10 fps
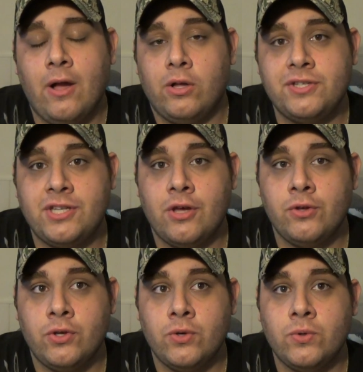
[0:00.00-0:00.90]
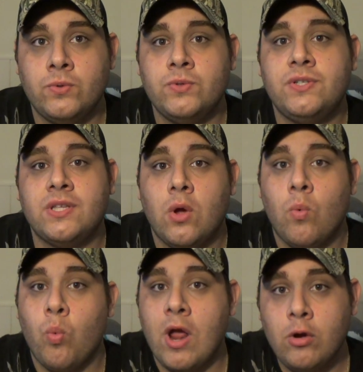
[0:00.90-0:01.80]
also used
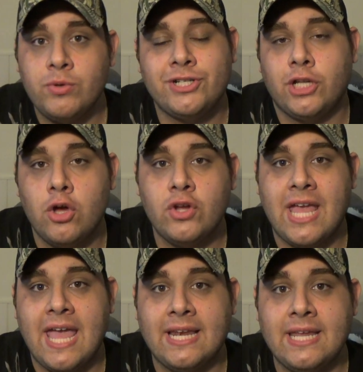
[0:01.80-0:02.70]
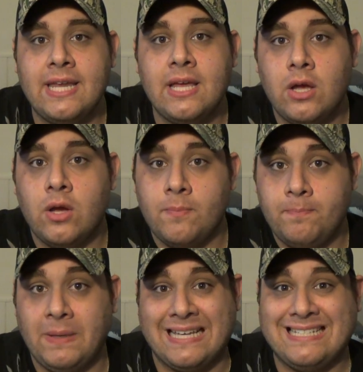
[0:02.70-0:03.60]
where it was located,
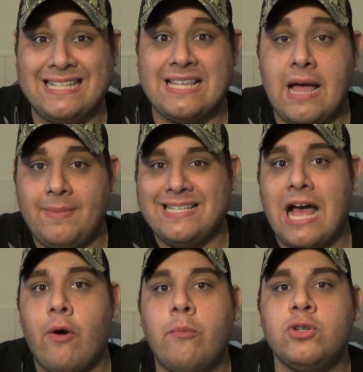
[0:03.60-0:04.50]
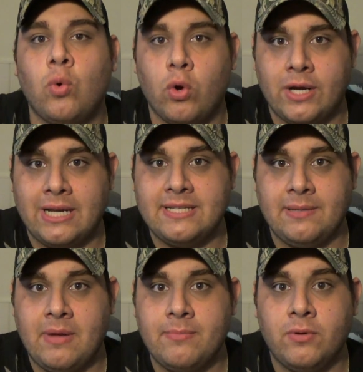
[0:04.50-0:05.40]
because at the time that's how I was
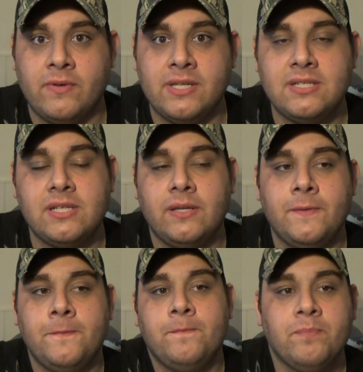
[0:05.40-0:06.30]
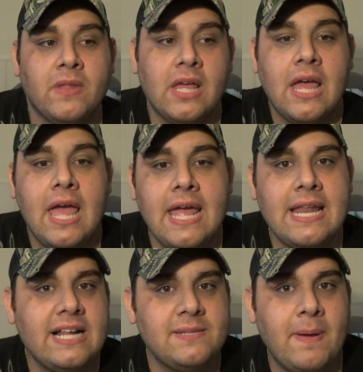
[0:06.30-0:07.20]
organizing my movies. And
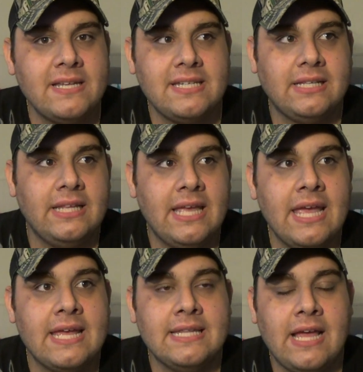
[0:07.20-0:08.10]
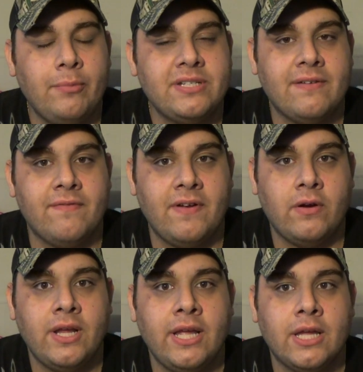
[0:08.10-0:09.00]
that's basically it. That was a
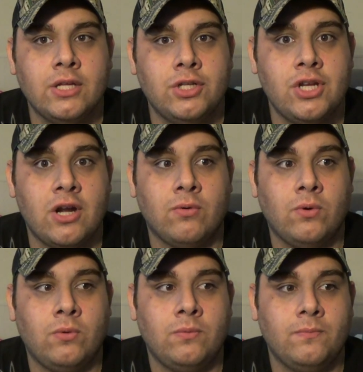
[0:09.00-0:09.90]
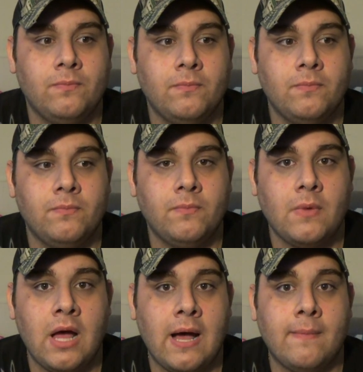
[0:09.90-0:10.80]
very general
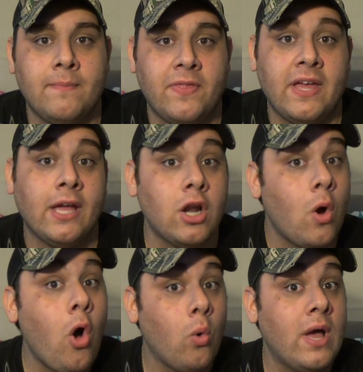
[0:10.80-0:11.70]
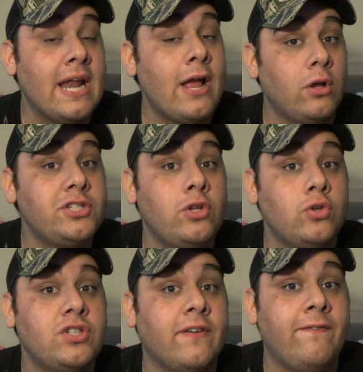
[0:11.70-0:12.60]
thing. And I also used the